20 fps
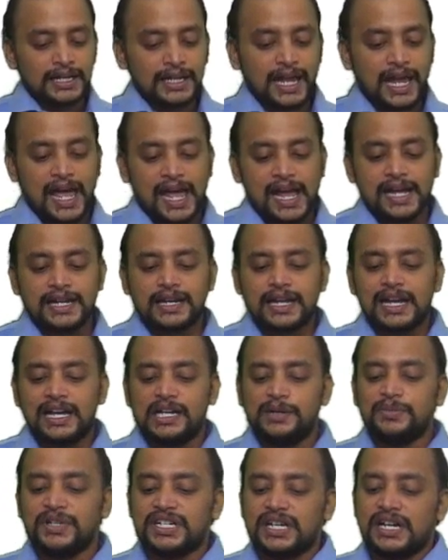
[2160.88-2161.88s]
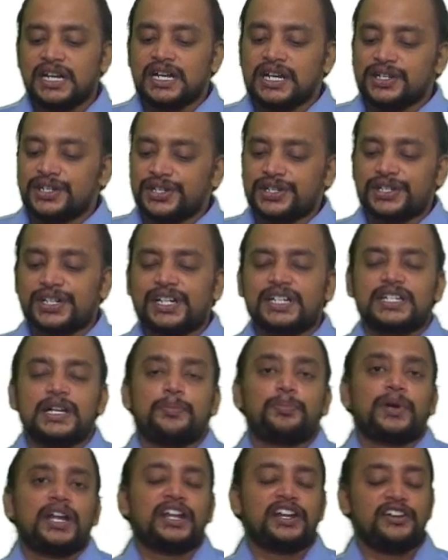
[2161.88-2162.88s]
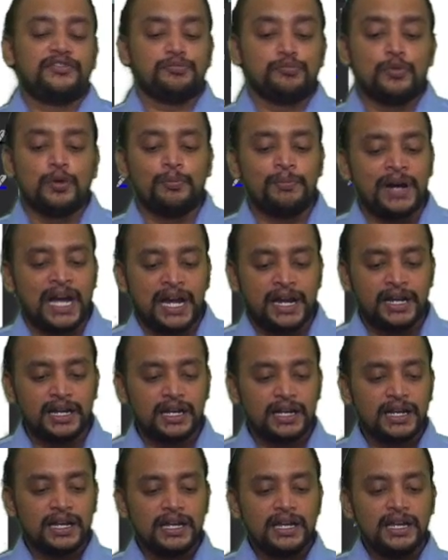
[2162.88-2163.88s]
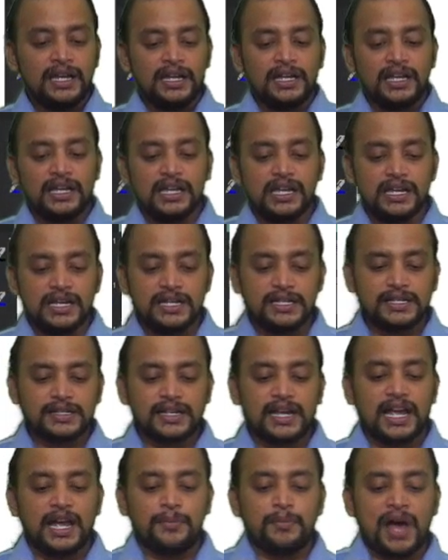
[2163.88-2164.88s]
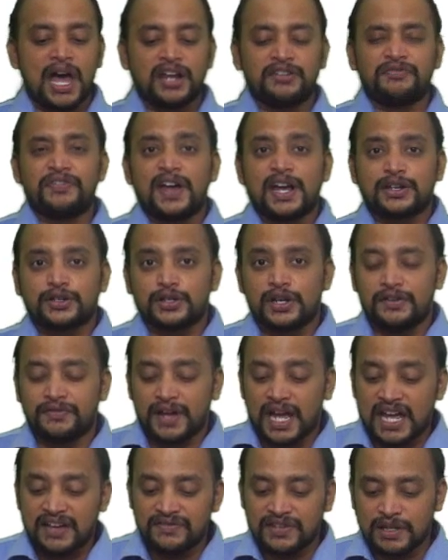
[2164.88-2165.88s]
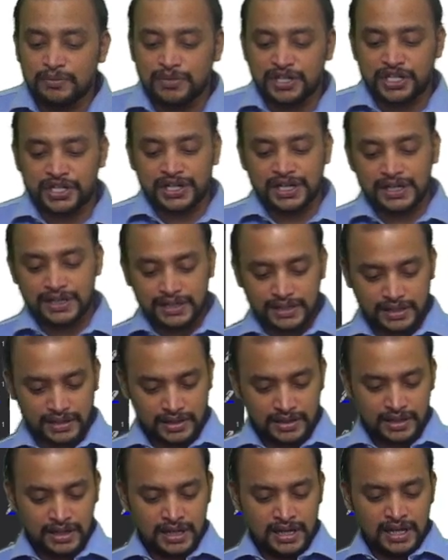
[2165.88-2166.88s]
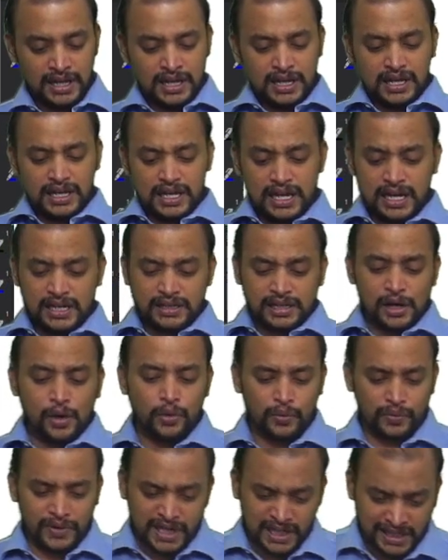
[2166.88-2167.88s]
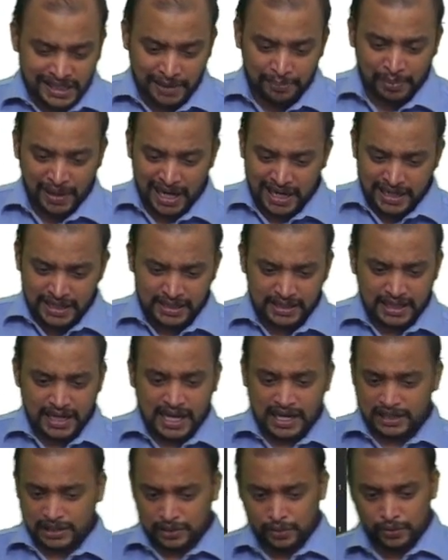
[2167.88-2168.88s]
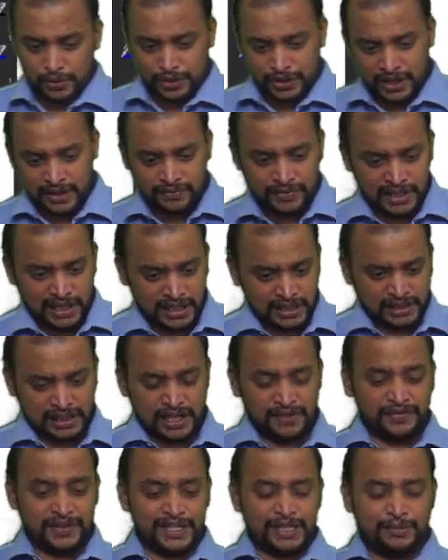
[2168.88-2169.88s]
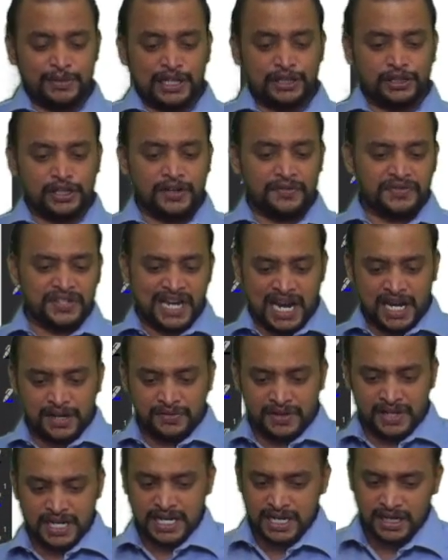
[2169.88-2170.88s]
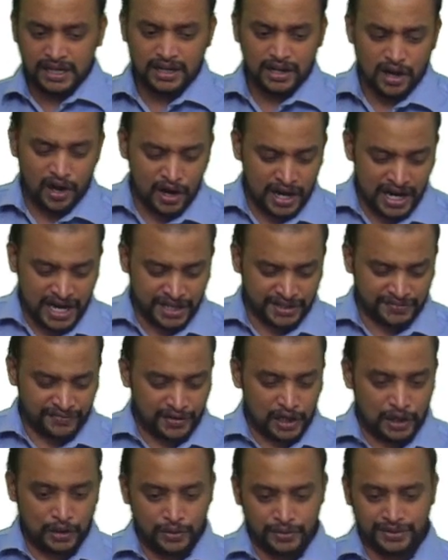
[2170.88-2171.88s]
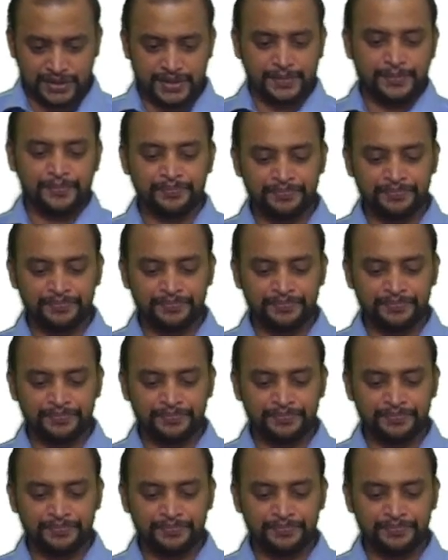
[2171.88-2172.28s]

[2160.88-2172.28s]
KNK Limited, a registered supplier of Mumbai, is a manufacturer of heavy machines. Its outward supplies exclusive of GST for the month of January are as follows.